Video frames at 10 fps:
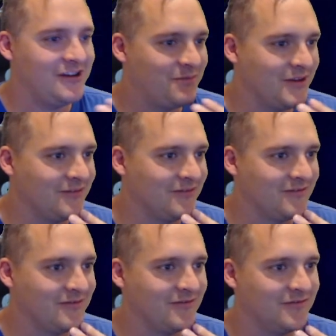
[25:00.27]
but
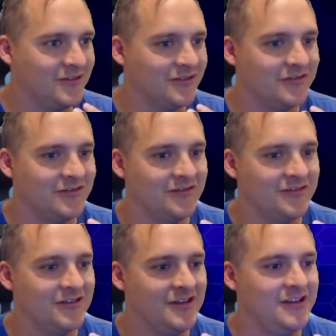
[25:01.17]
we'll
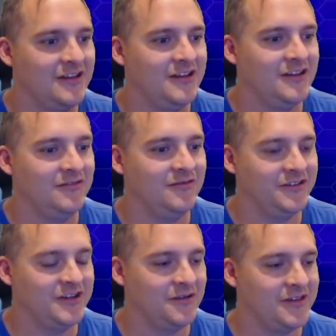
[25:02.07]

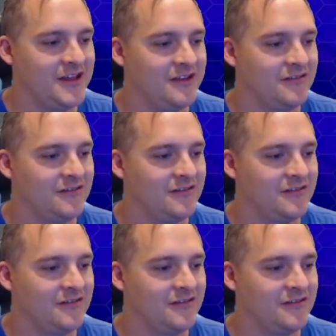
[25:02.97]
deal with it.